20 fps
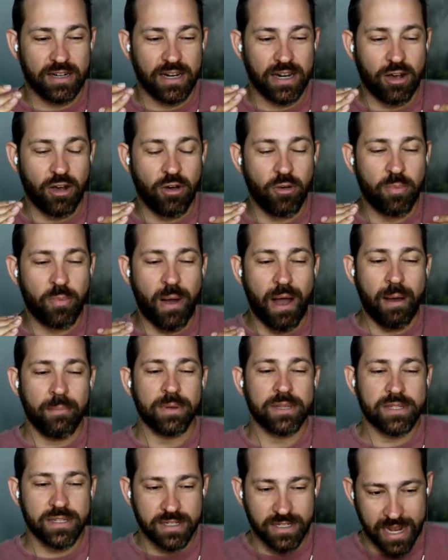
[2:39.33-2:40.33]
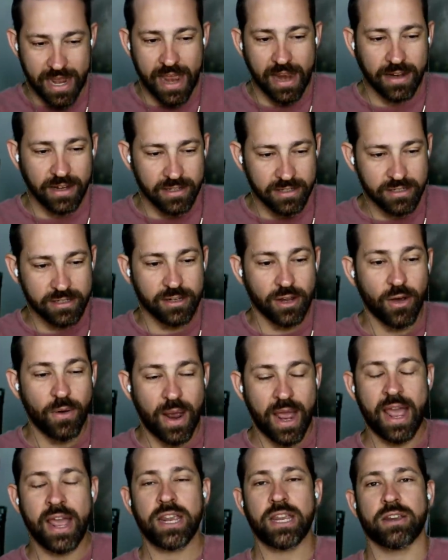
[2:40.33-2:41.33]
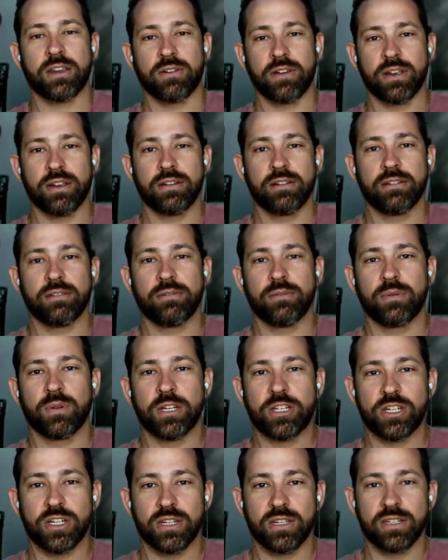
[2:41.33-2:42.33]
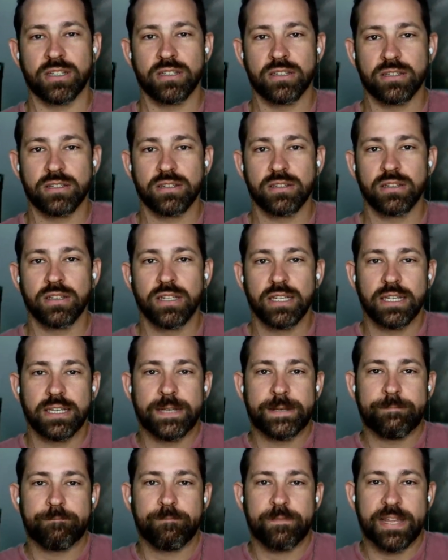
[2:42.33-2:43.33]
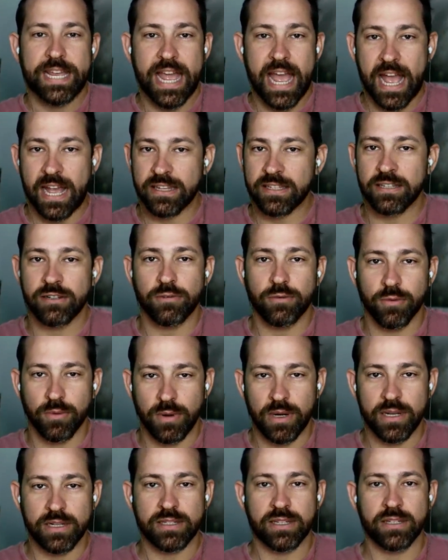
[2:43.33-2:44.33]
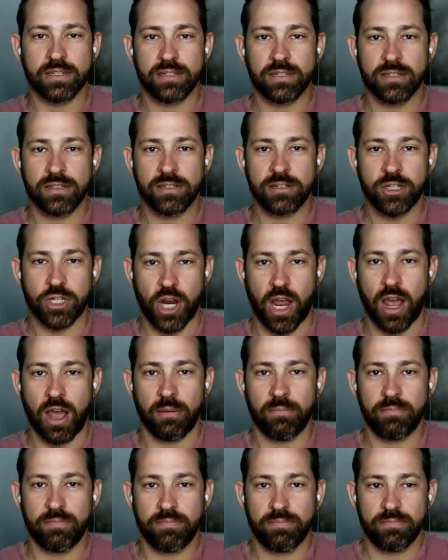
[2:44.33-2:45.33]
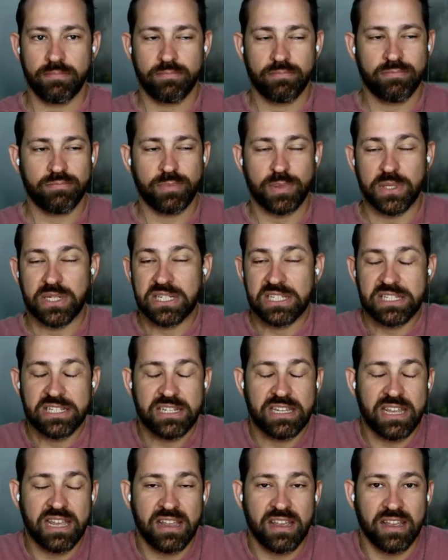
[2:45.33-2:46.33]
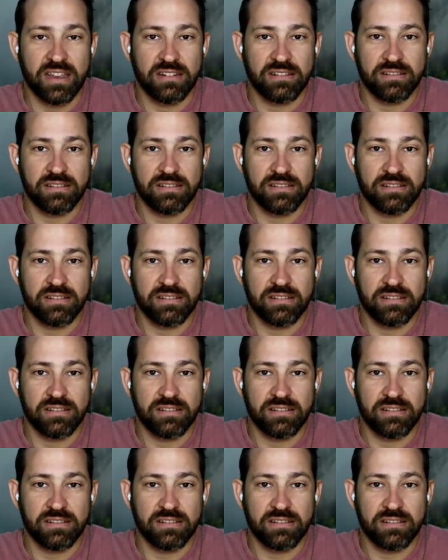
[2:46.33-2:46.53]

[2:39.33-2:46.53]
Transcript: Obama's attack is so accurate, which is he hasn't risen to the job because he can't.